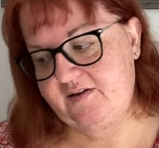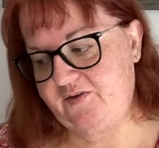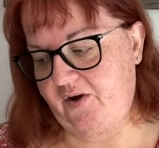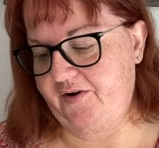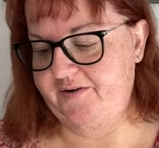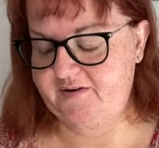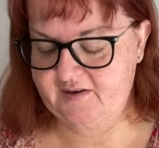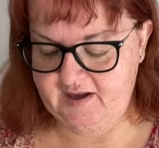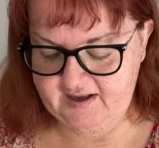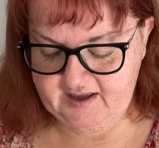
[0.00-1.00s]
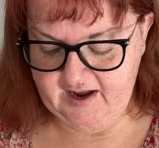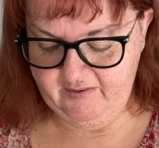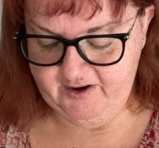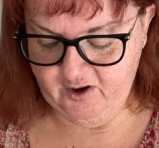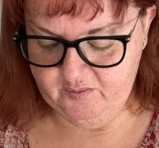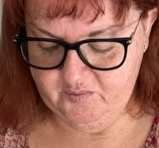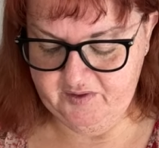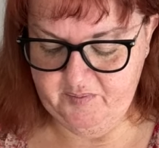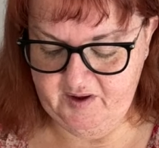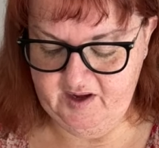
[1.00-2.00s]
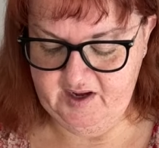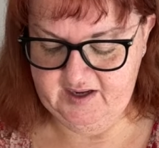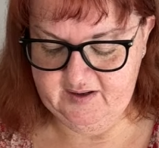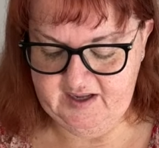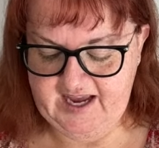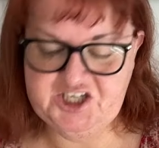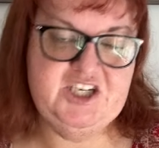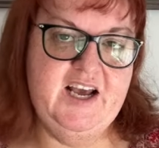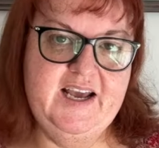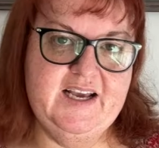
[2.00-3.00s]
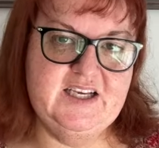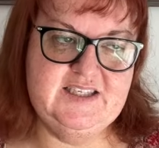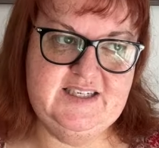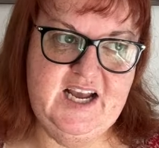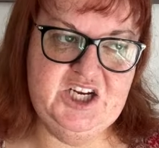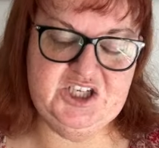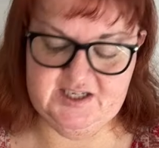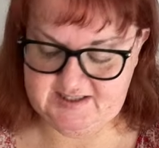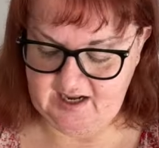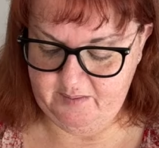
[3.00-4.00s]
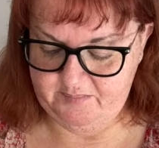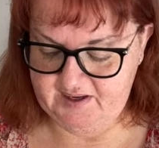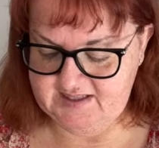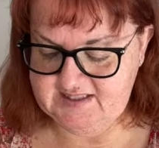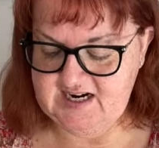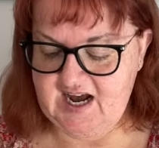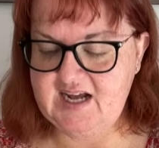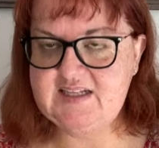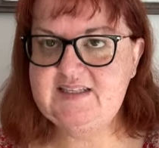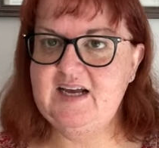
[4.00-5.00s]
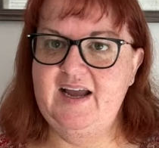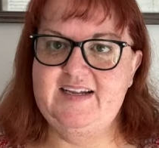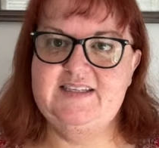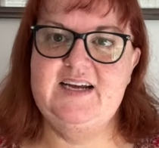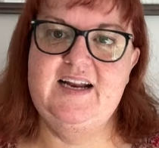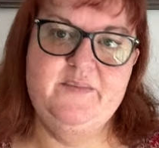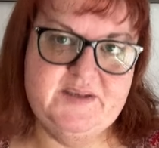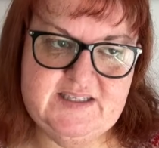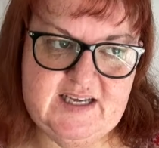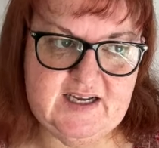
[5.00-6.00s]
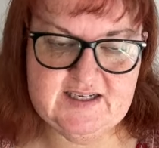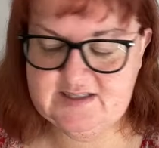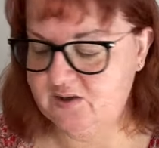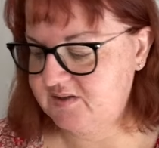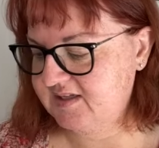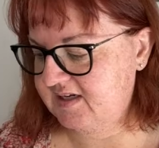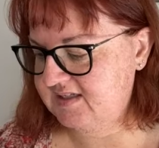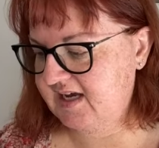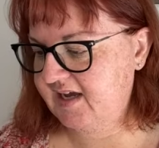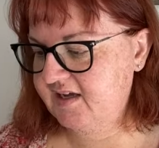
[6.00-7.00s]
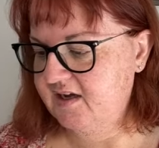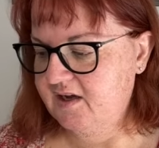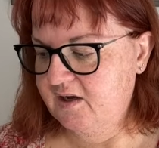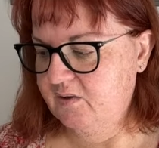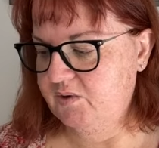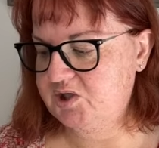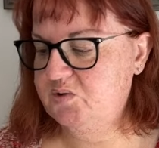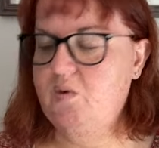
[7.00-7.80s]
So, carrying on with the hashtag stash sampler starts, I had start number 6 on Sunday, which